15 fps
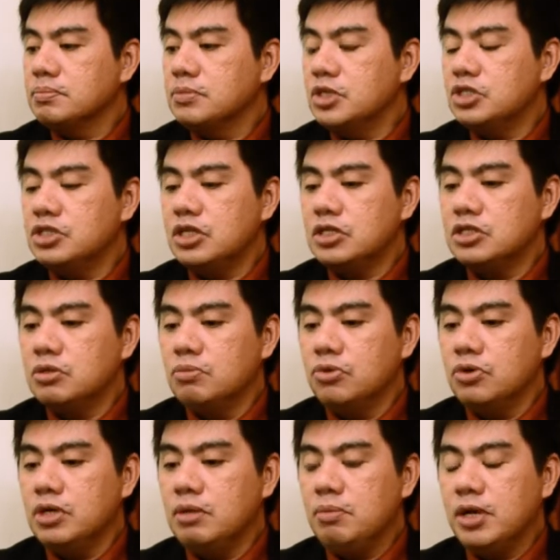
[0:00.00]
this
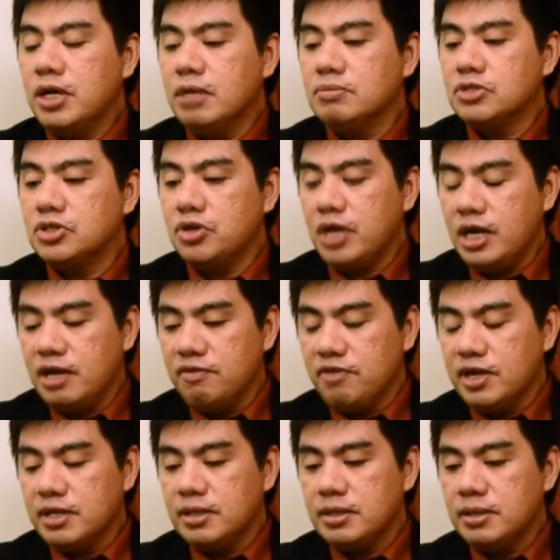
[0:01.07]
testimony becomes
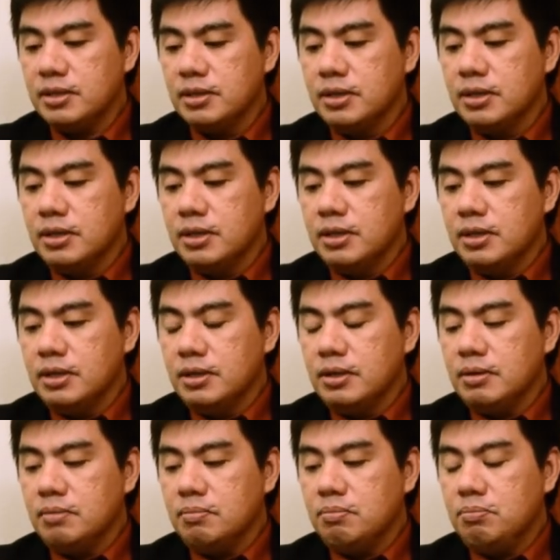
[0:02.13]
relevant
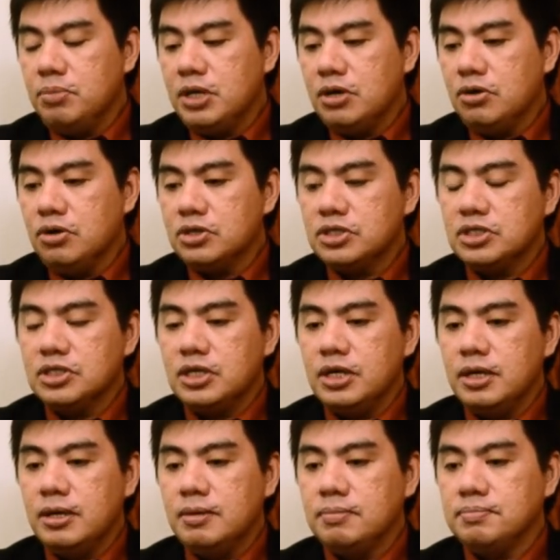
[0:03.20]
because
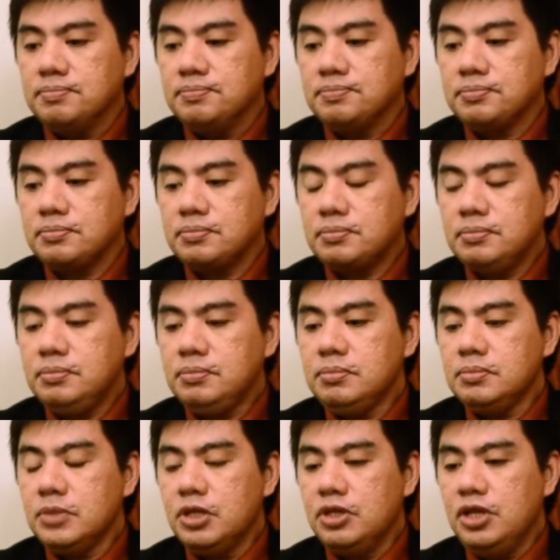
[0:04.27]

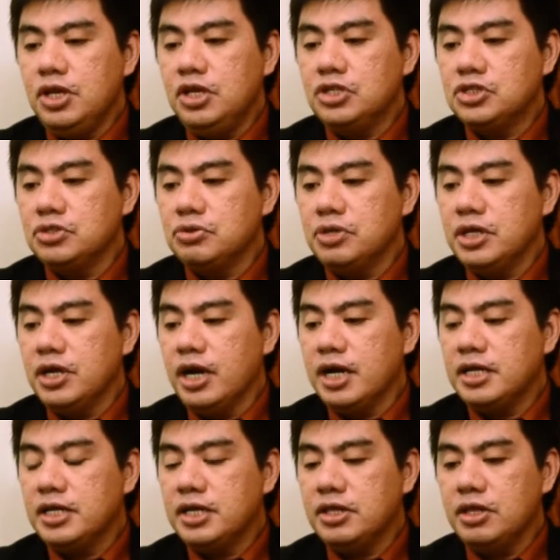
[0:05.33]
the issue
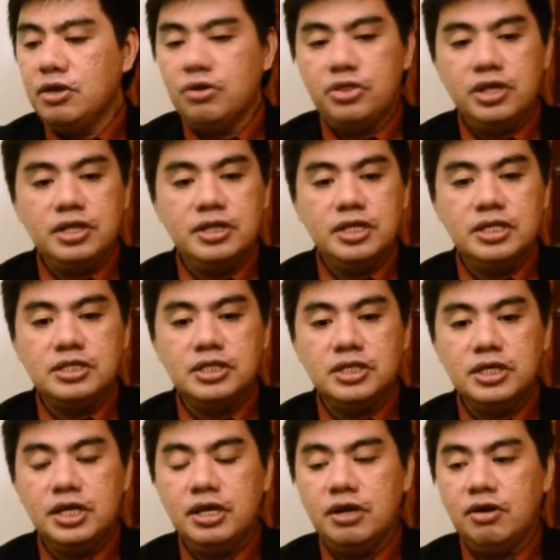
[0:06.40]
regarding the
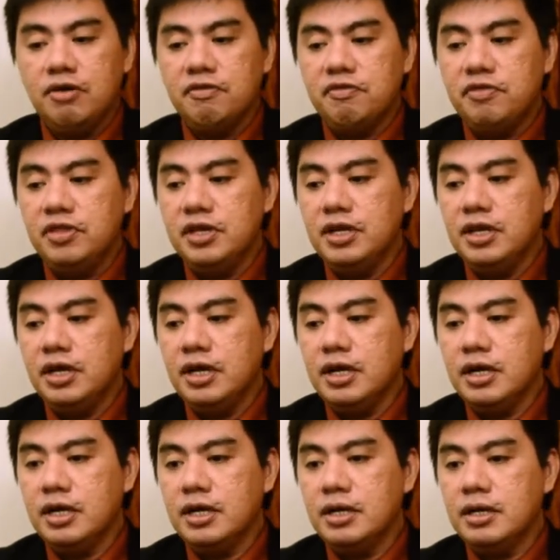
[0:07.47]
authenticity of the
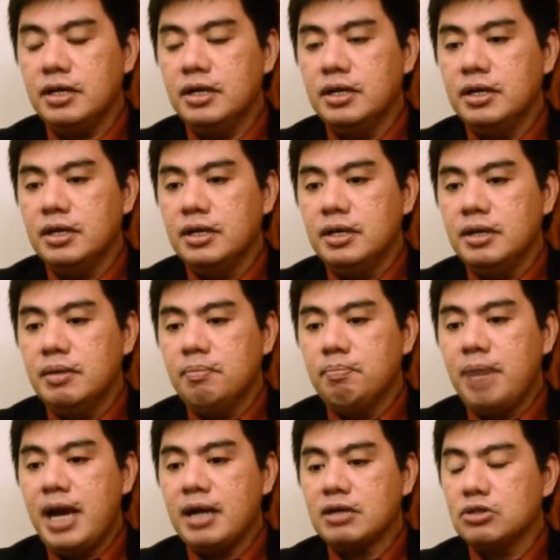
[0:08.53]

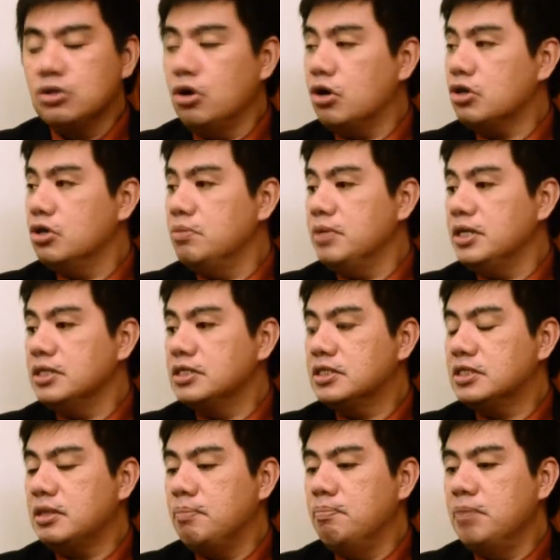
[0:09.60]
bank documents
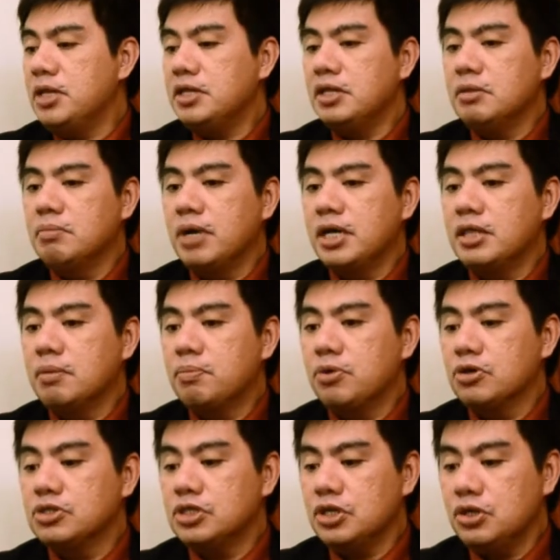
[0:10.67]
submitted by the
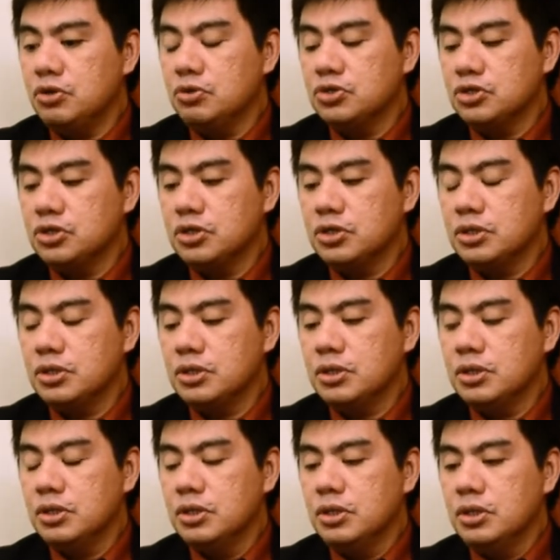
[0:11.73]
prosecution
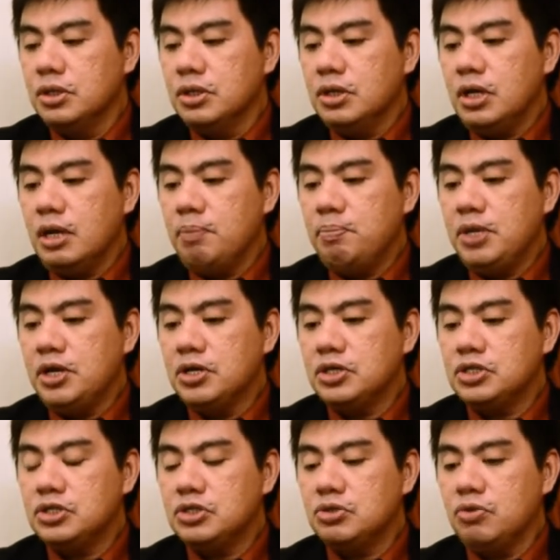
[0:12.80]

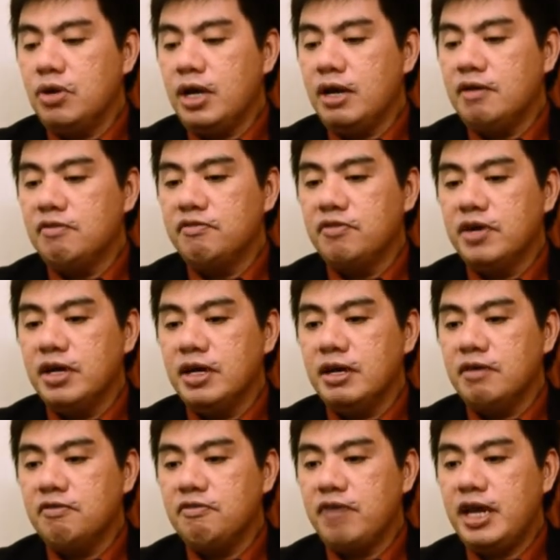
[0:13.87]
appears to have
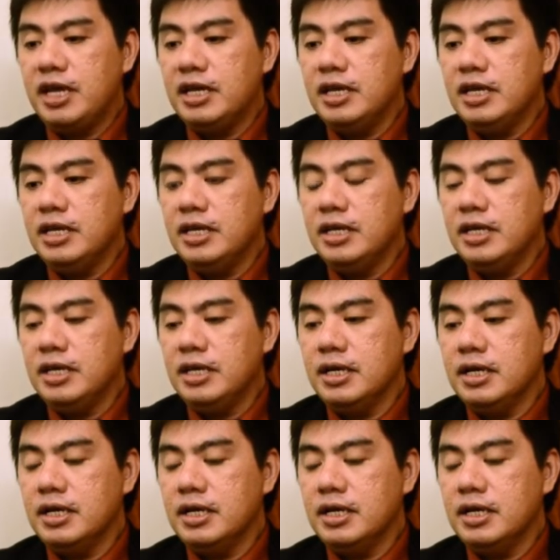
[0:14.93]
finally